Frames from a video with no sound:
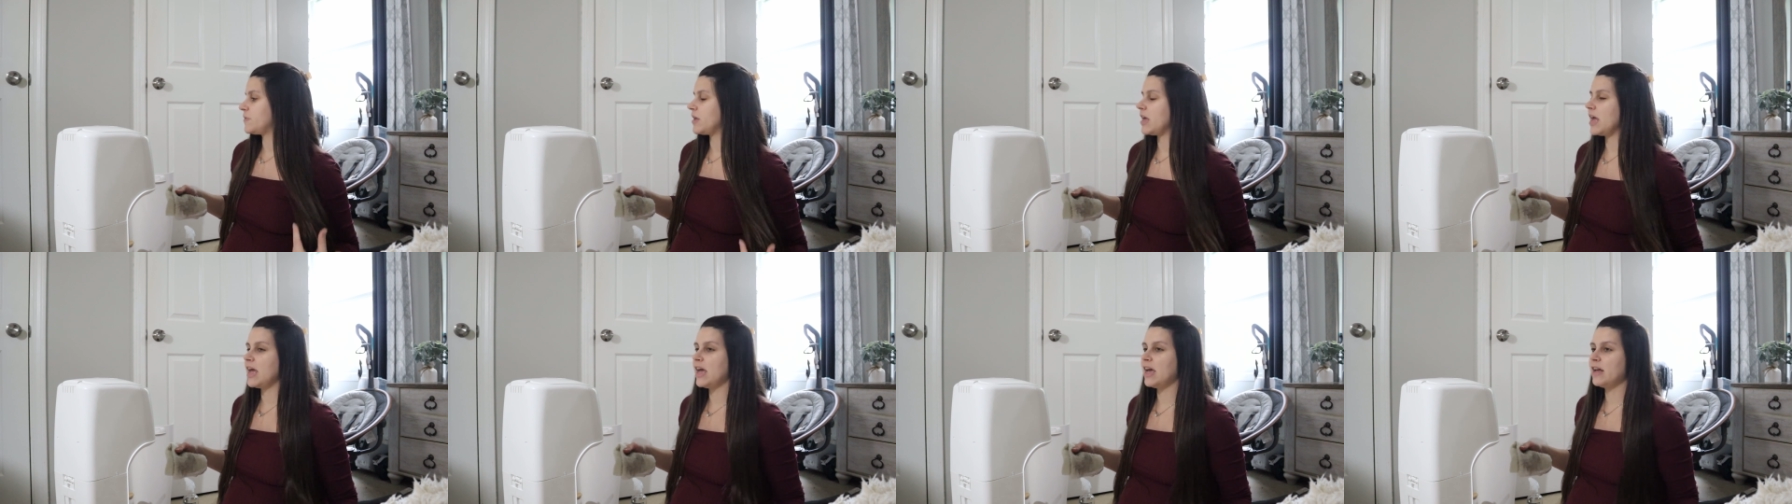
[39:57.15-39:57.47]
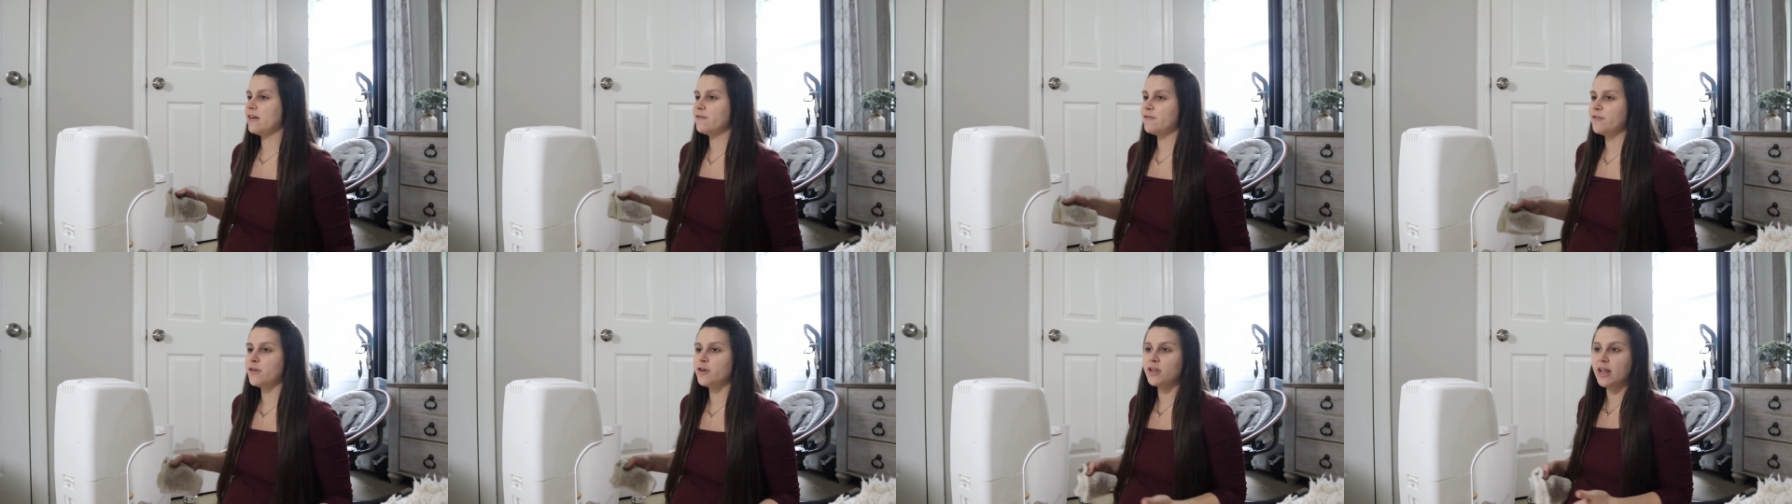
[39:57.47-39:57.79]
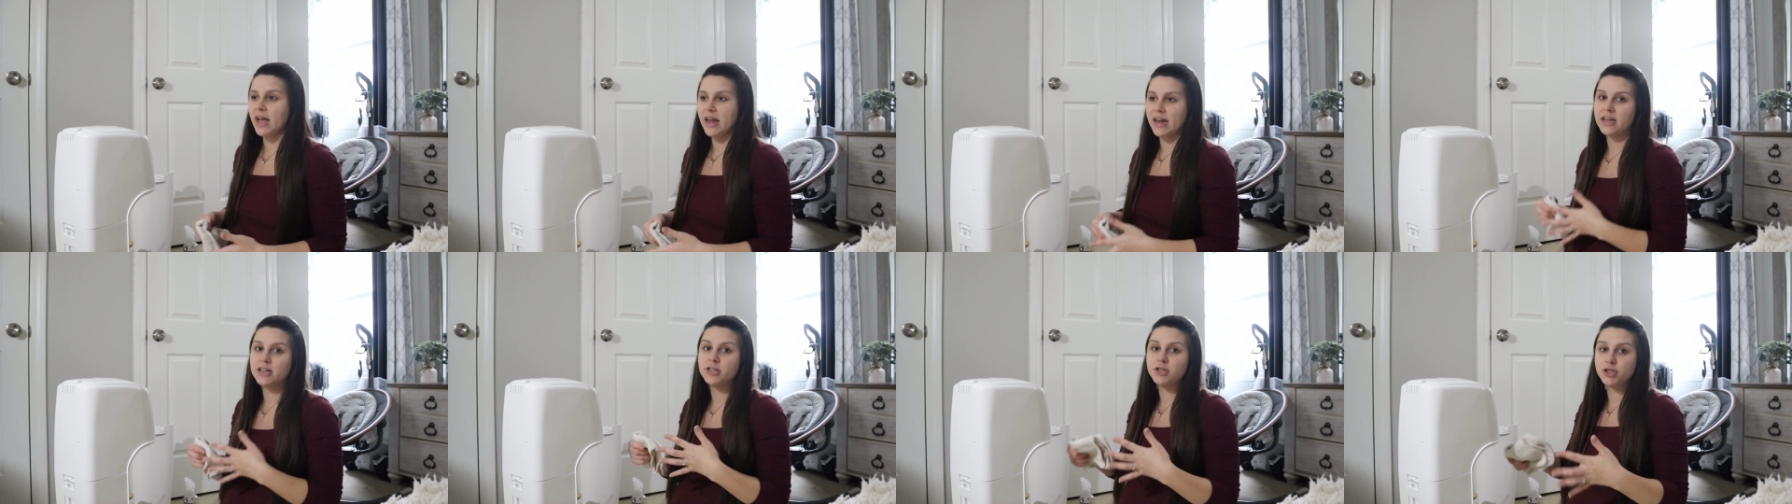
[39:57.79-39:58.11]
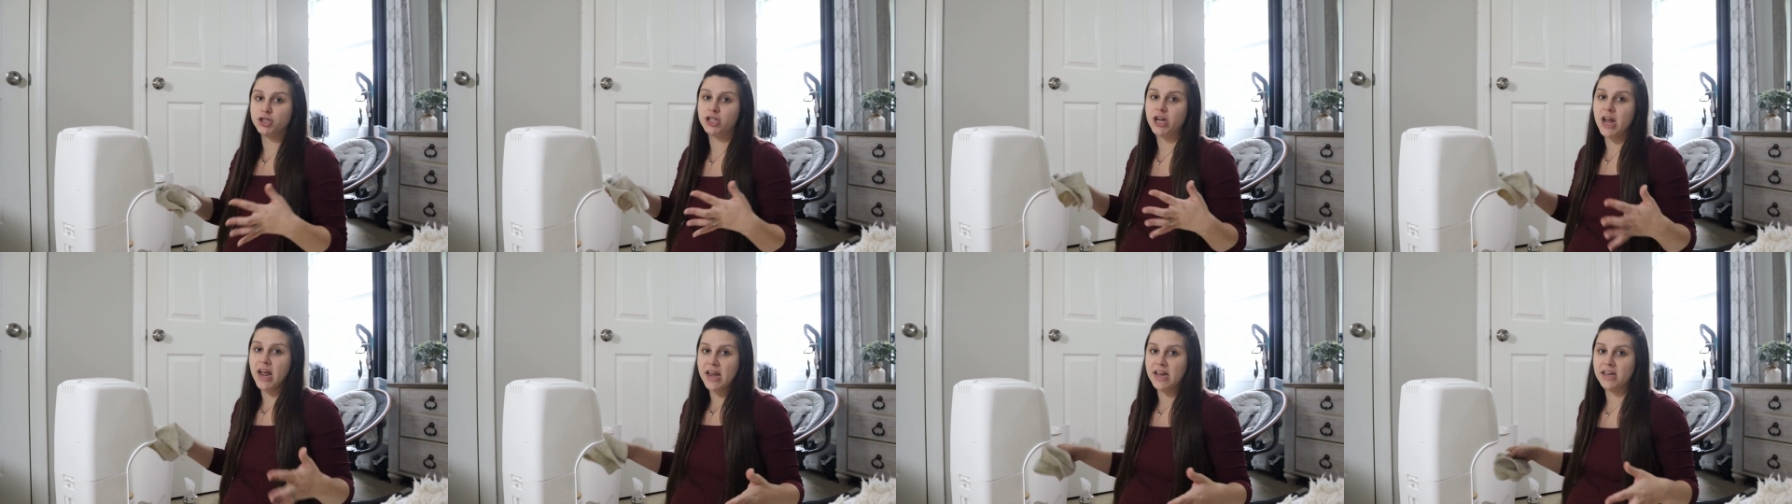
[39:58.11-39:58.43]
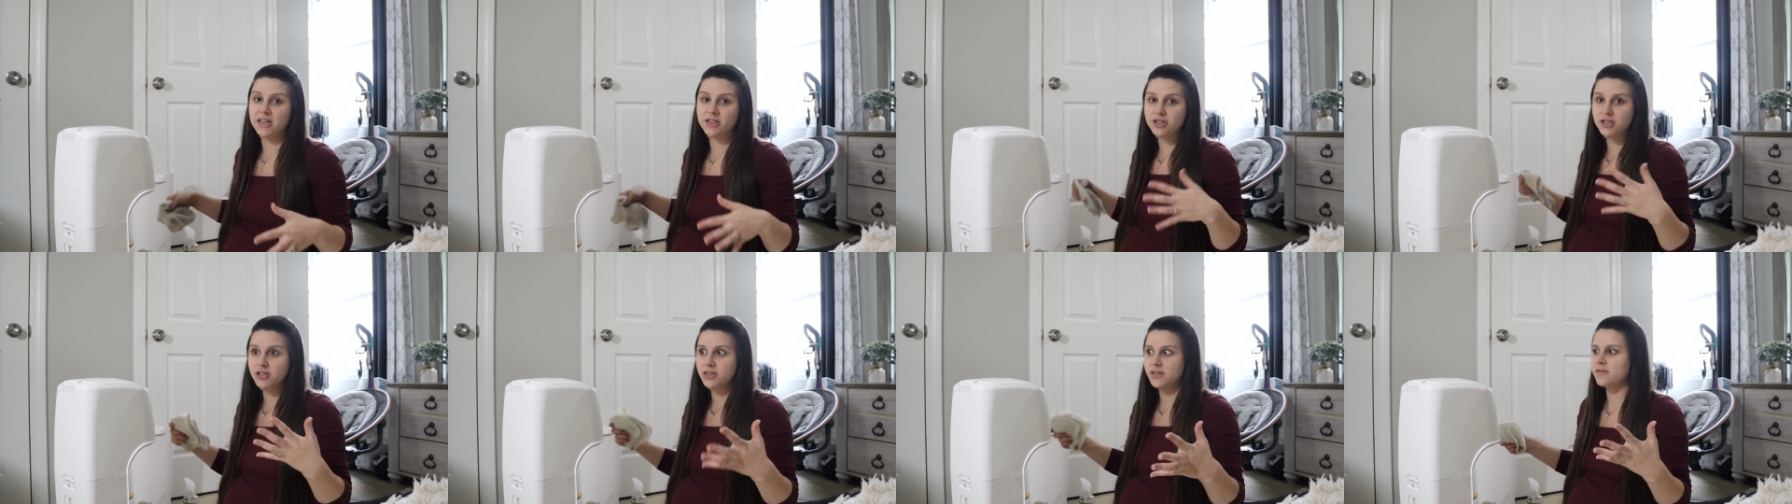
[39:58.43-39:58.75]
and for like
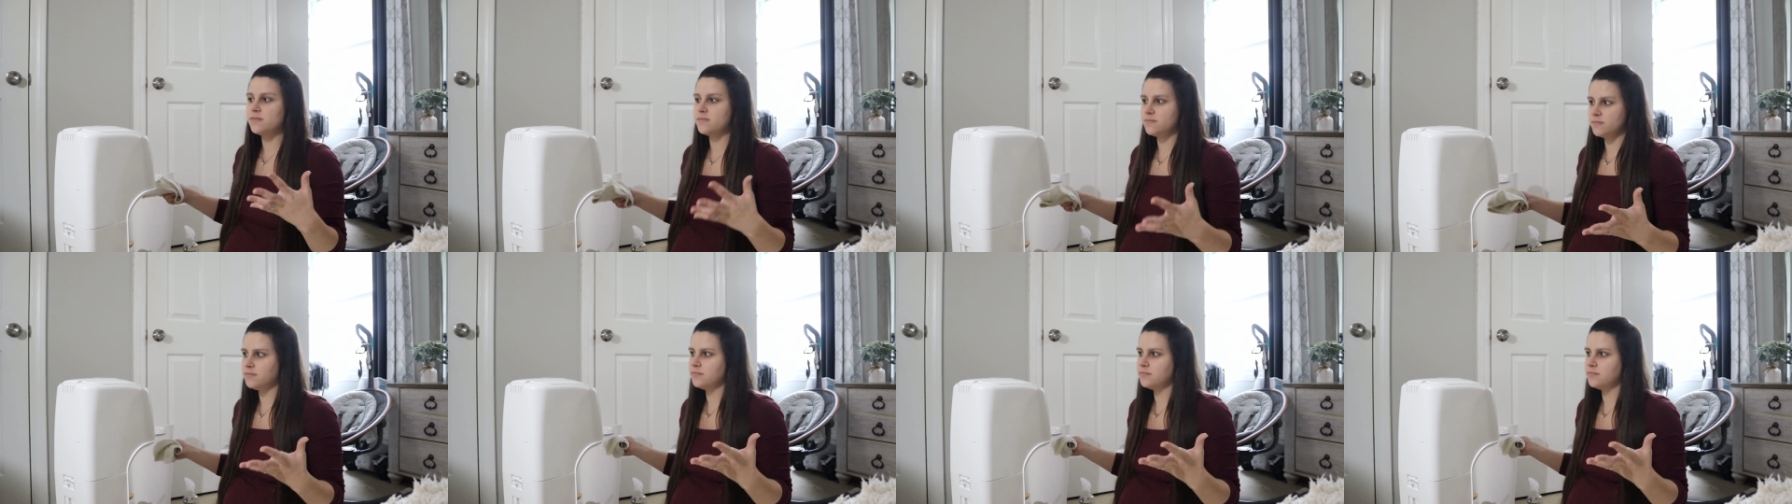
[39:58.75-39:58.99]
change.